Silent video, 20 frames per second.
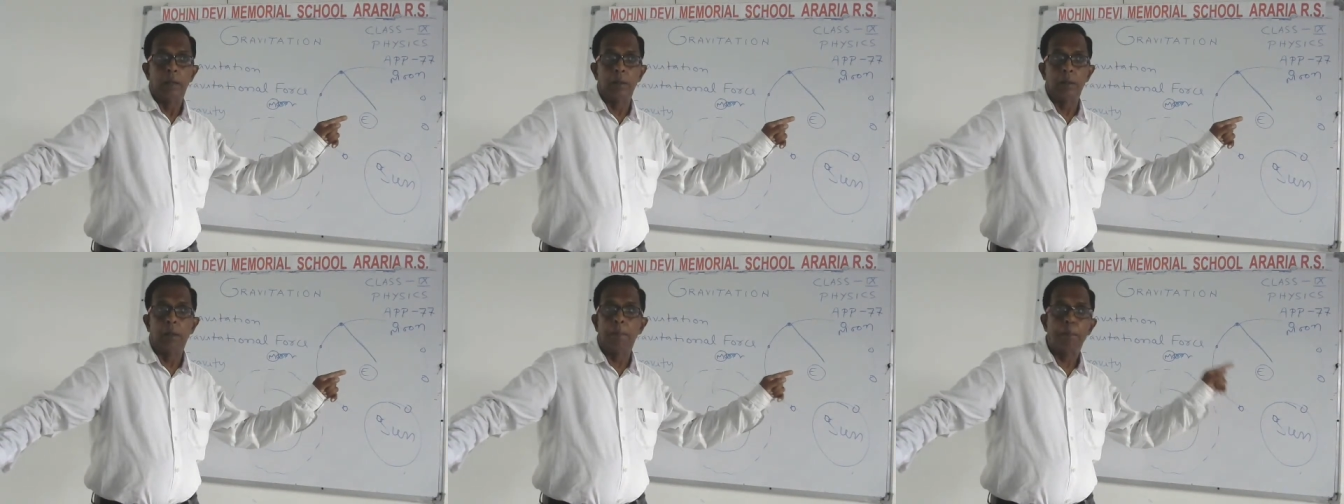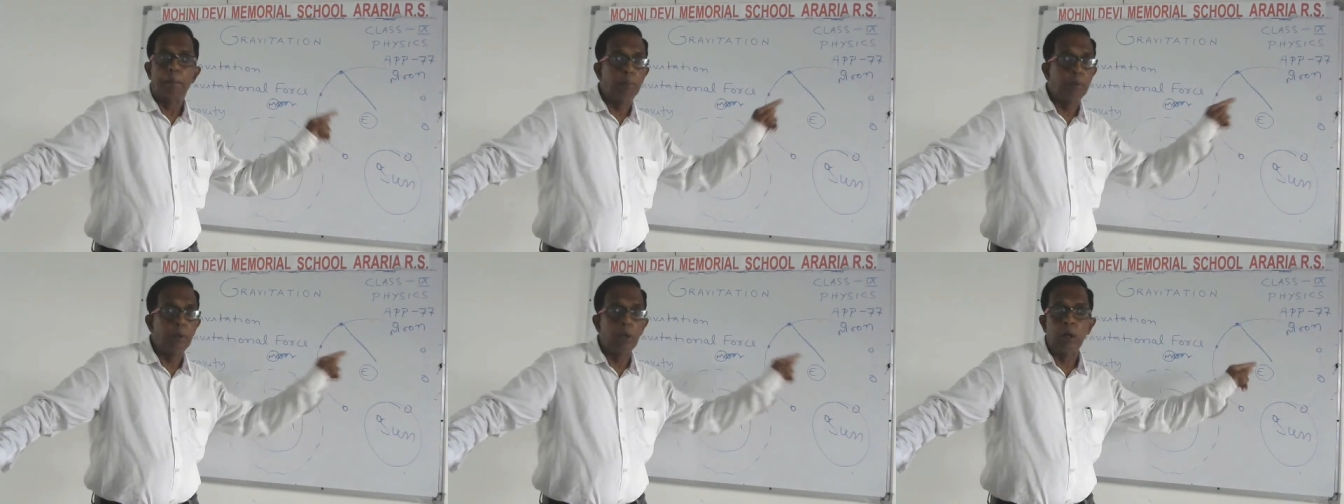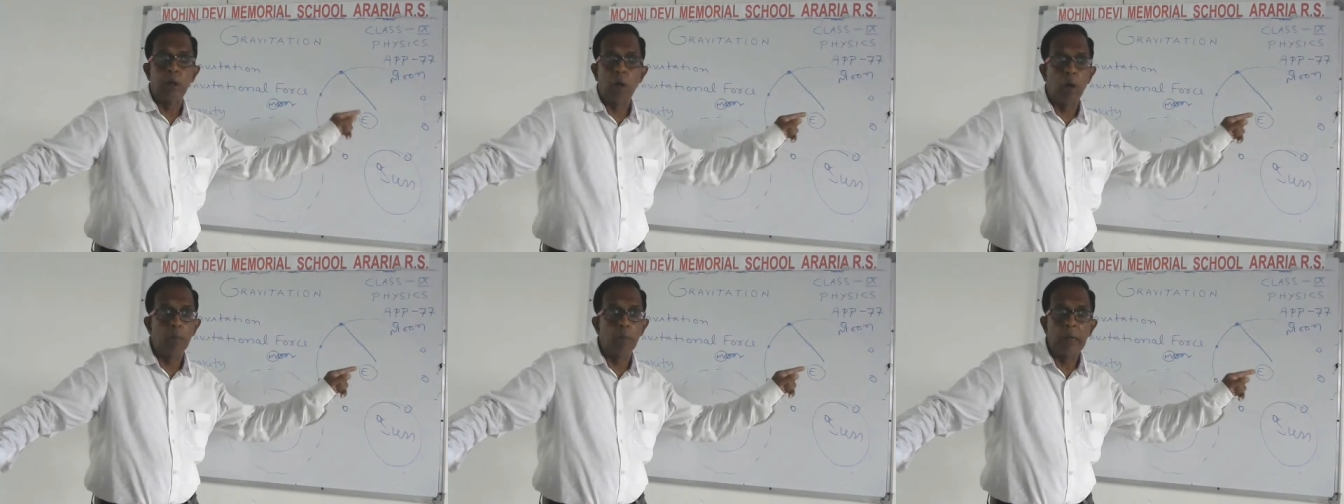the
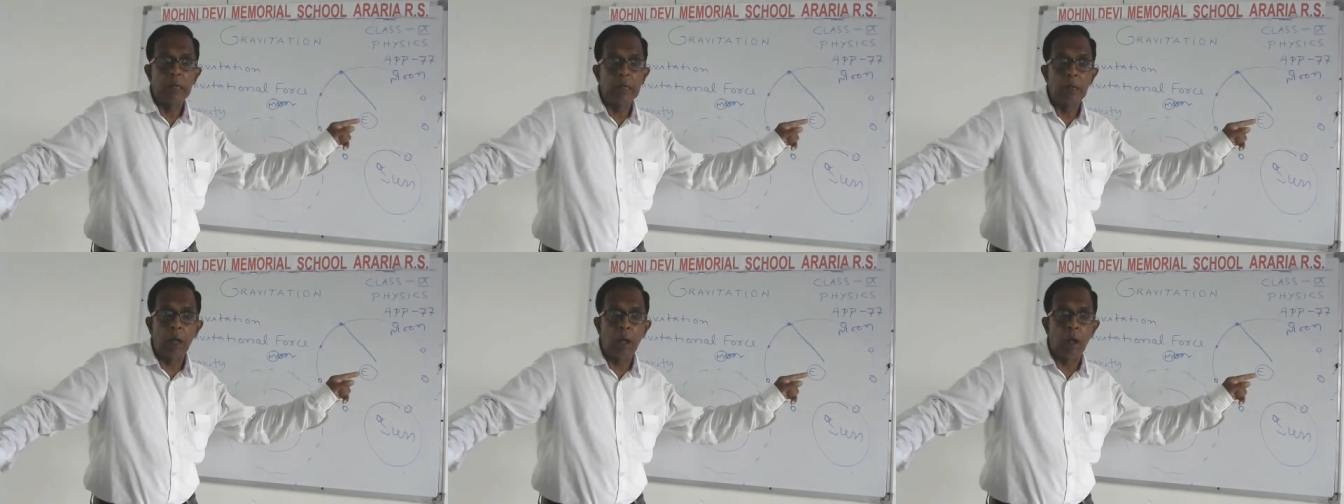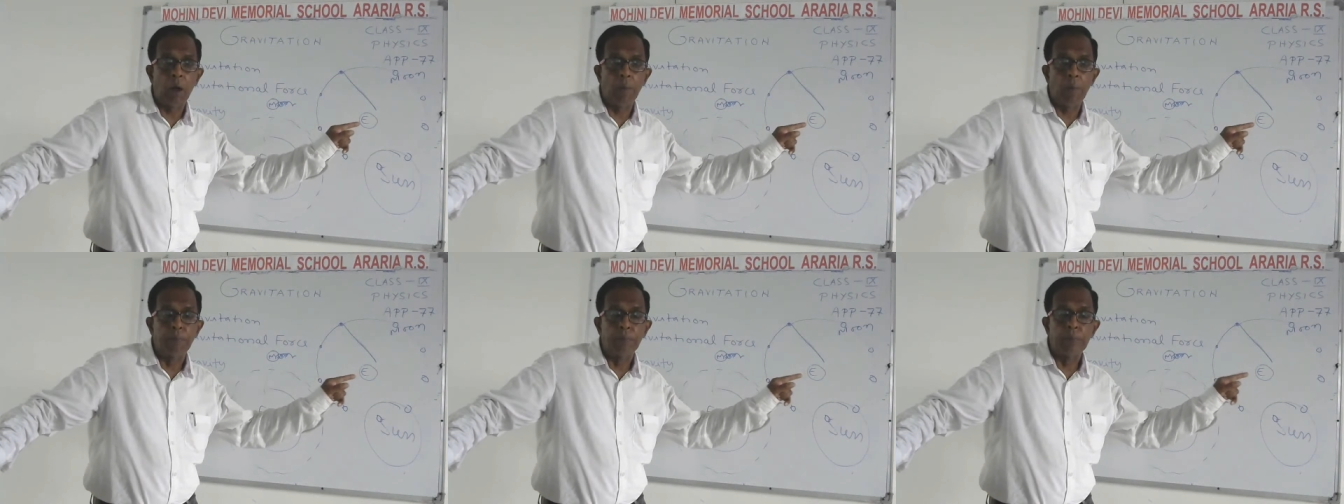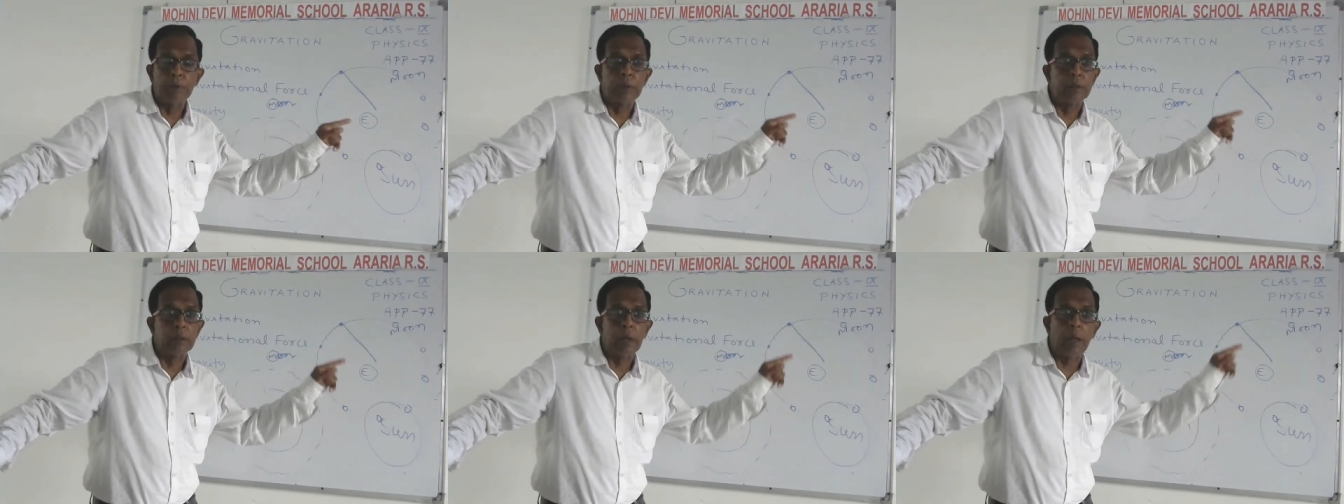phenomena
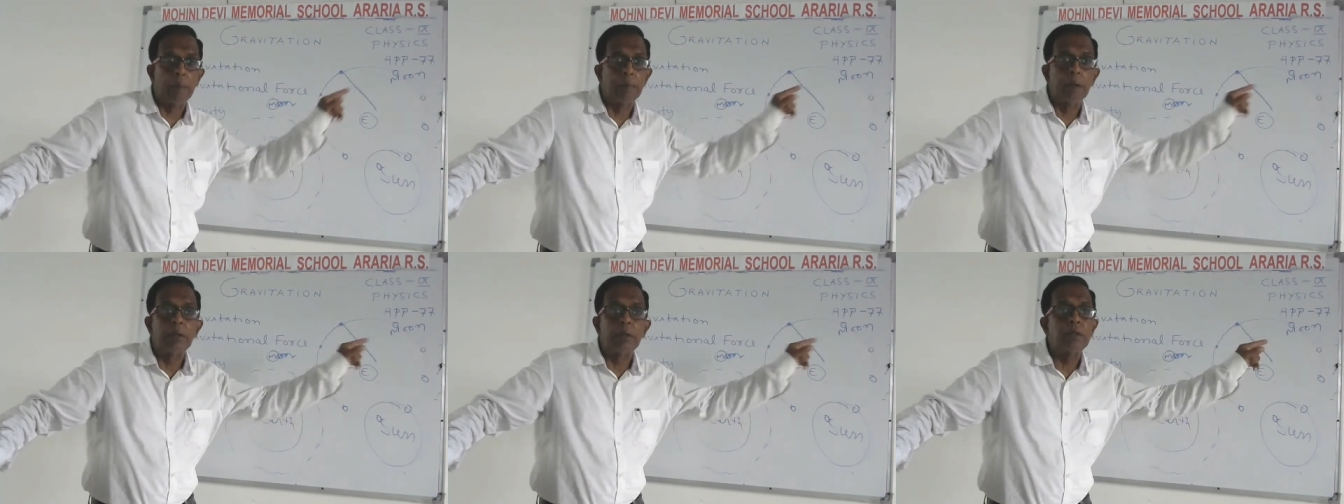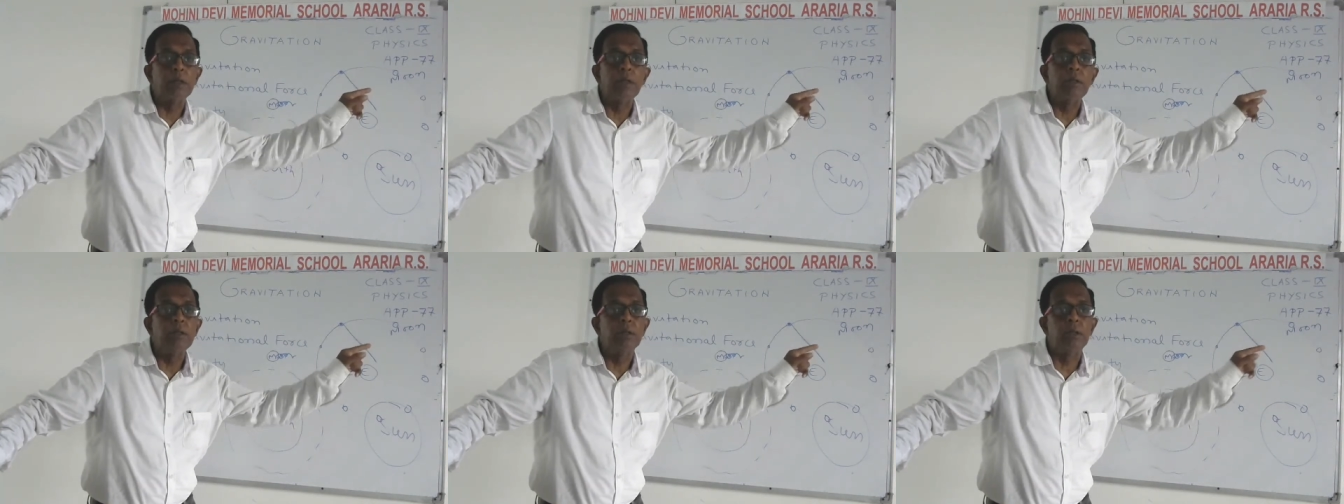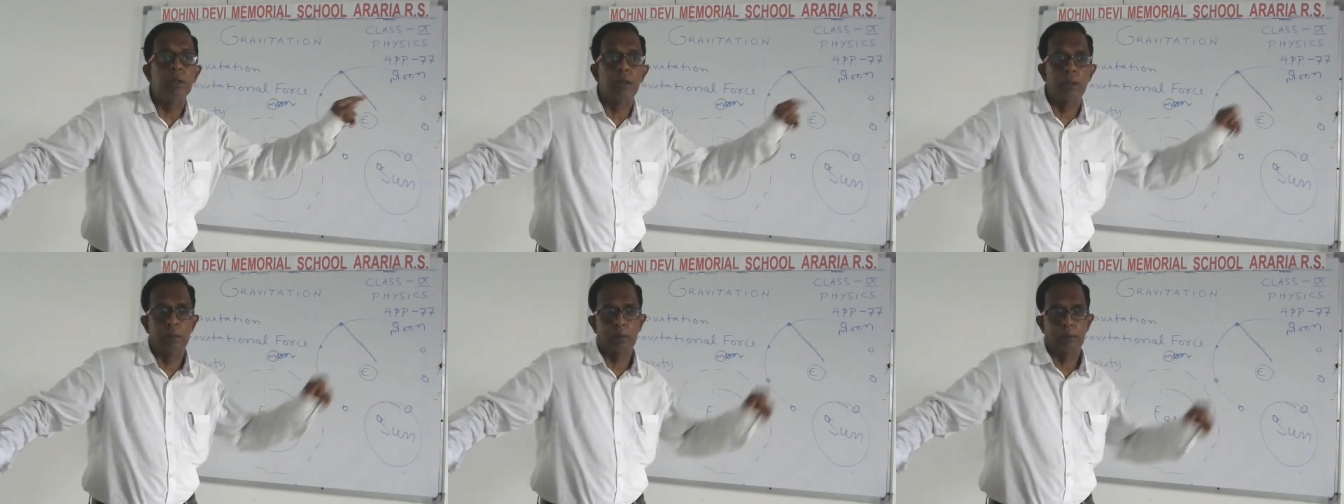of
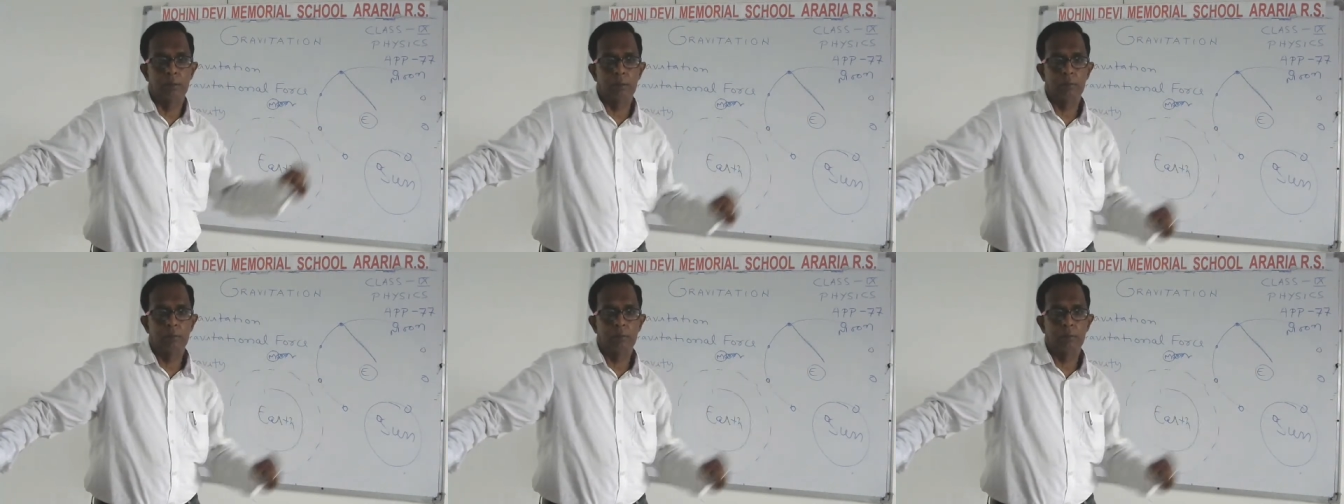gravitation,